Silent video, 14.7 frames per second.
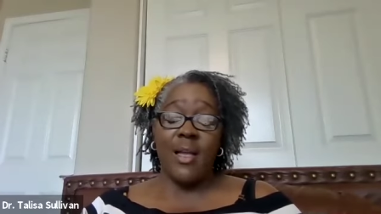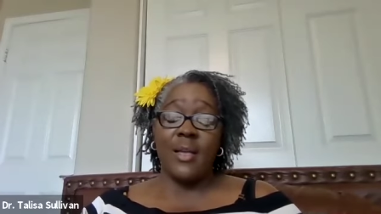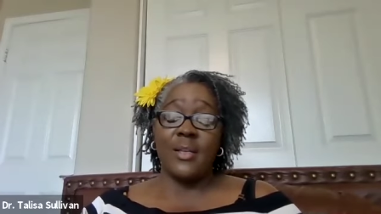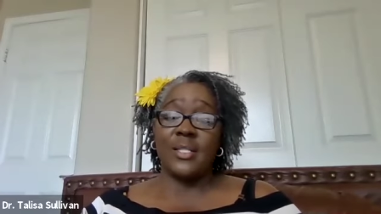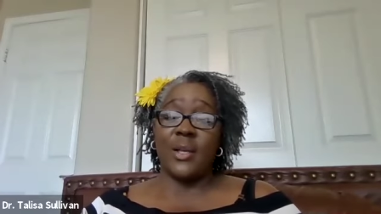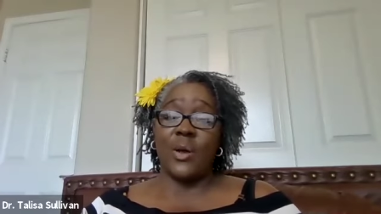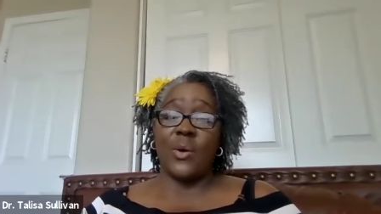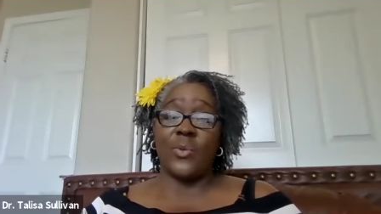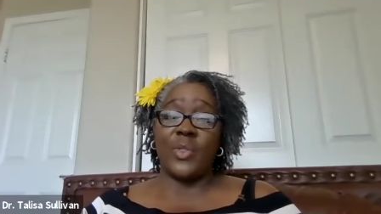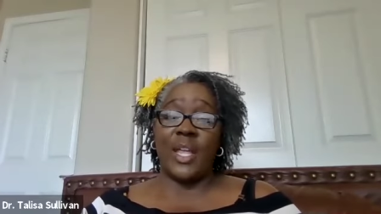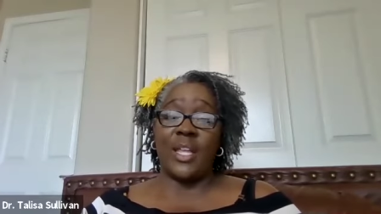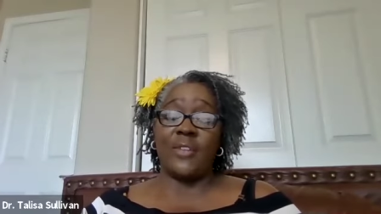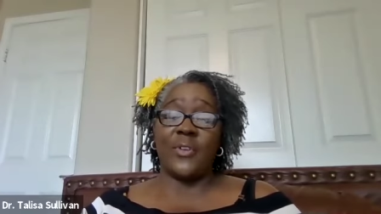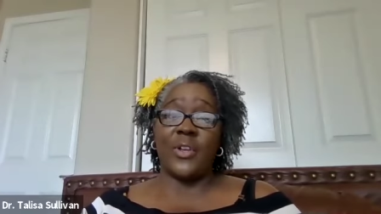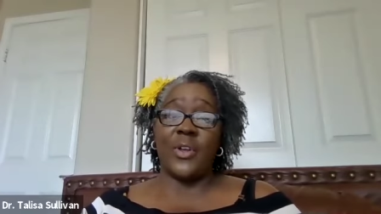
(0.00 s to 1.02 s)
So
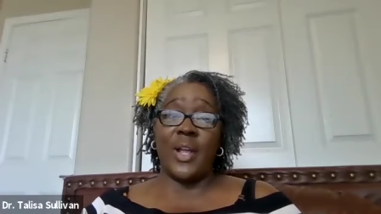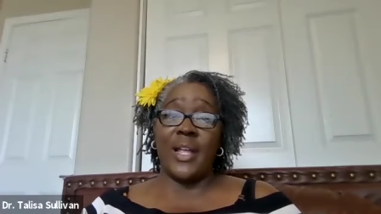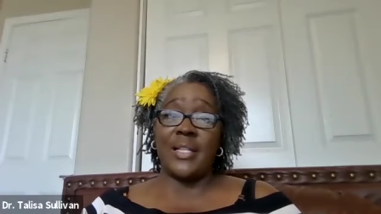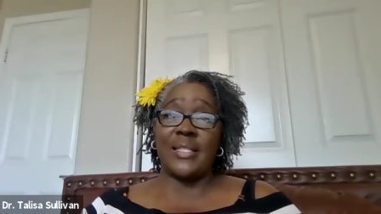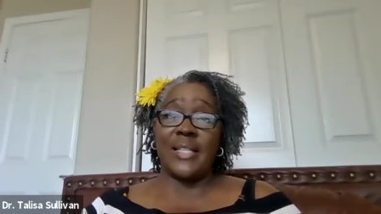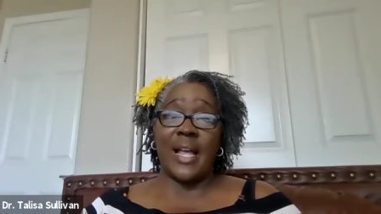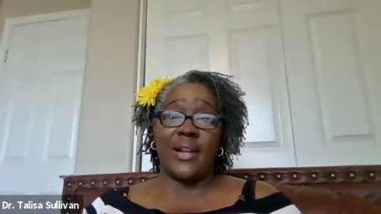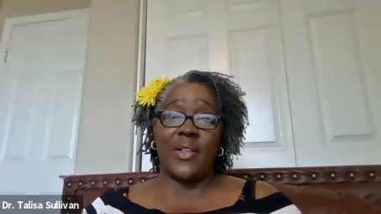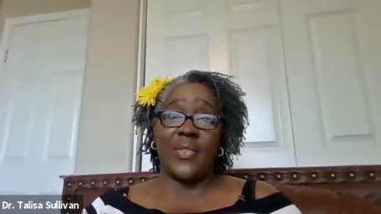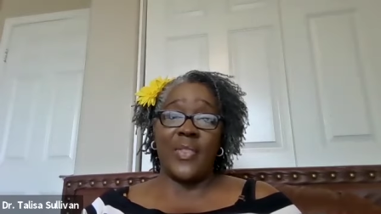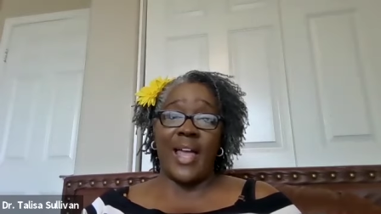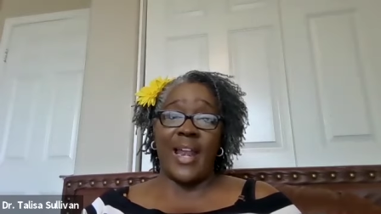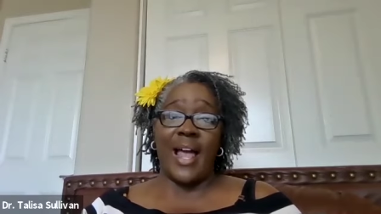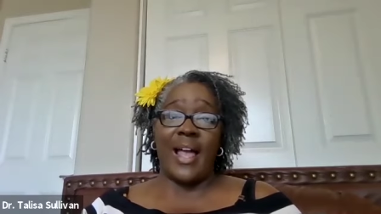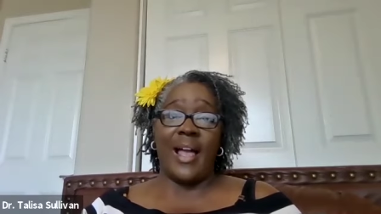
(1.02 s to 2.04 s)
thank you for your insight on
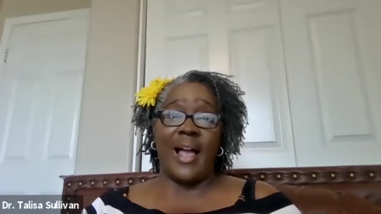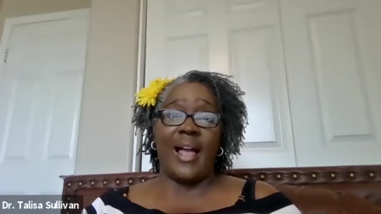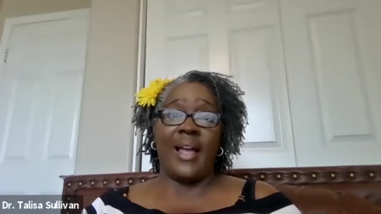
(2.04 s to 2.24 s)
that.